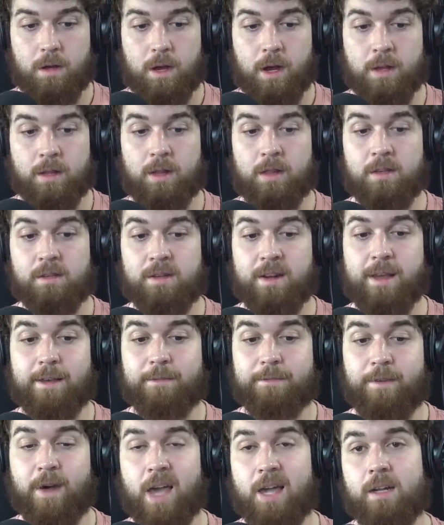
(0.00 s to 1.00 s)
And then this
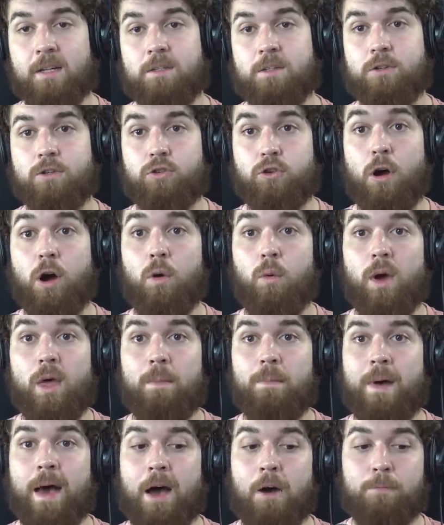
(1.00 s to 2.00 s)
next fight, it's a
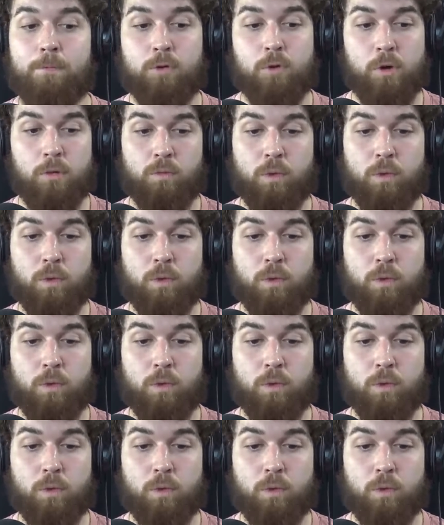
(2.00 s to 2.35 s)
strawweight bout between